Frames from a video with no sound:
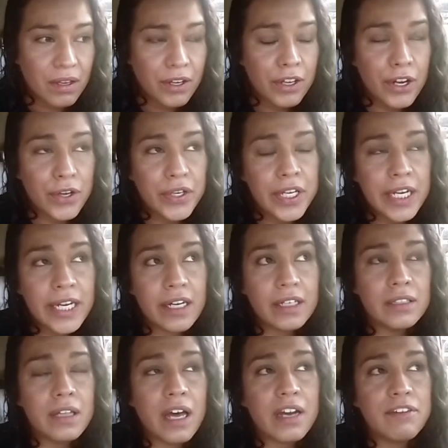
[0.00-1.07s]
You know, you hear
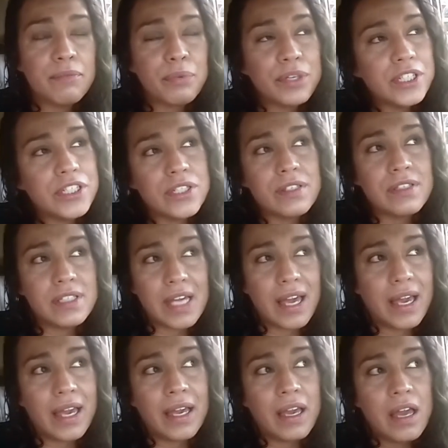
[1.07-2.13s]
a lot of preachers
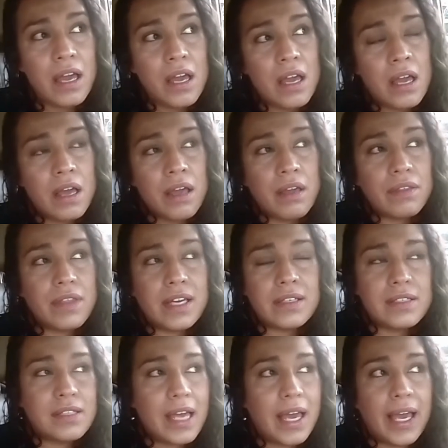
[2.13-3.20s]
say, they
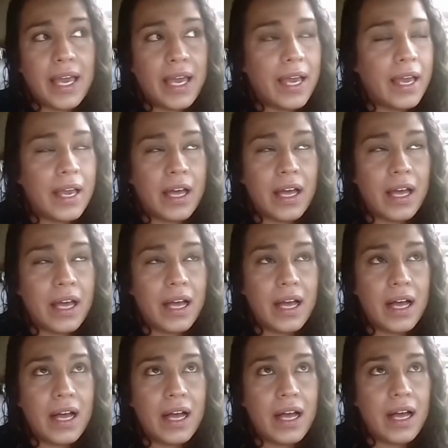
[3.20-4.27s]
say,
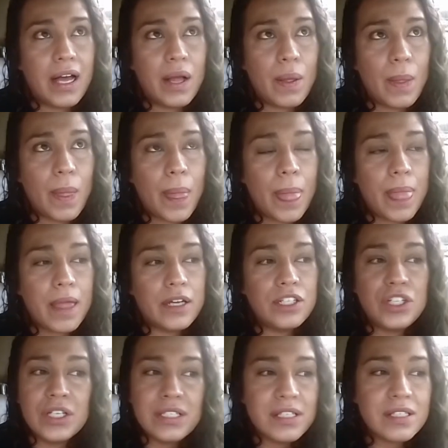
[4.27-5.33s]

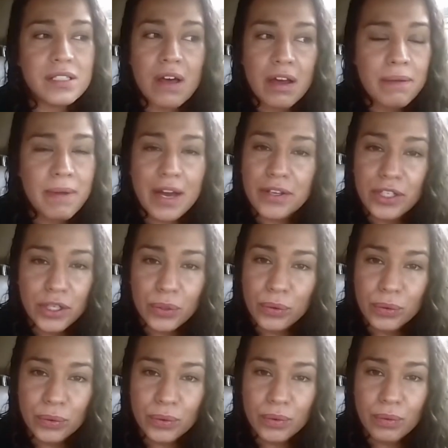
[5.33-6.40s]
Jesus thought about
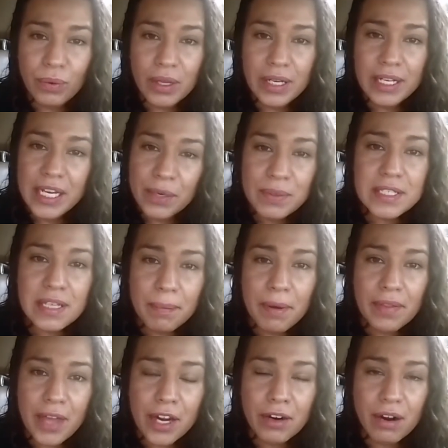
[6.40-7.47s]
you when he was up
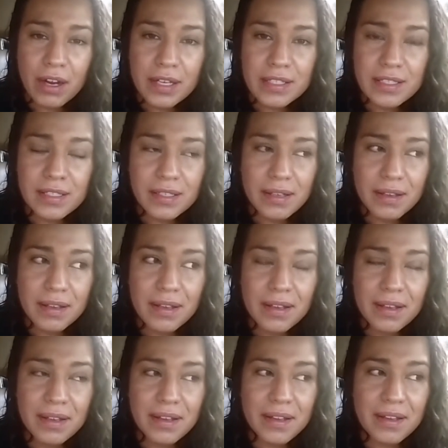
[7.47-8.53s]
on that cross.
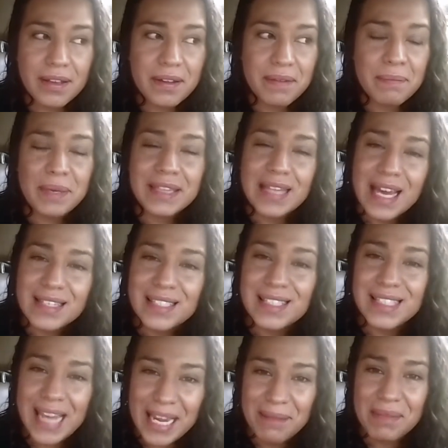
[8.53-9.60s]
But that
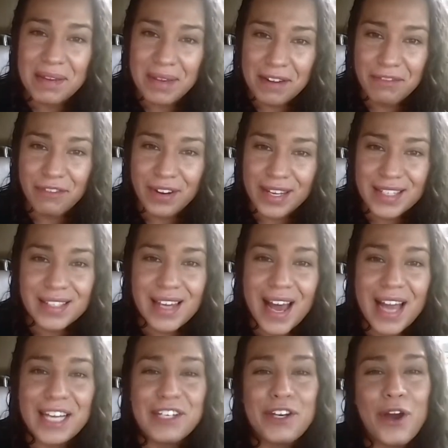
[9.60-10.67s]
statement, my friends,
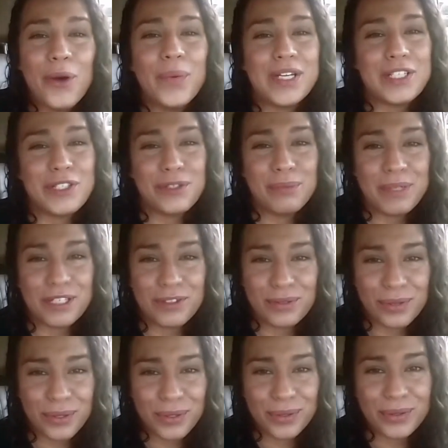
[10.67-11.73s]
I know it to be
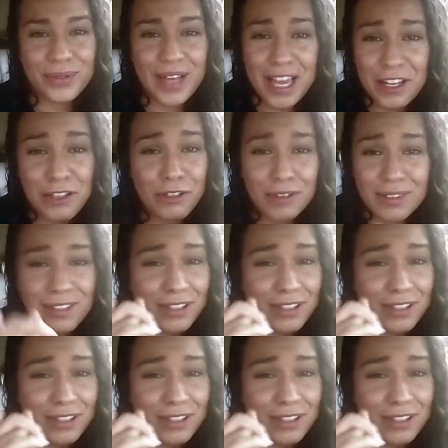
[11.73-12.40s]
true, and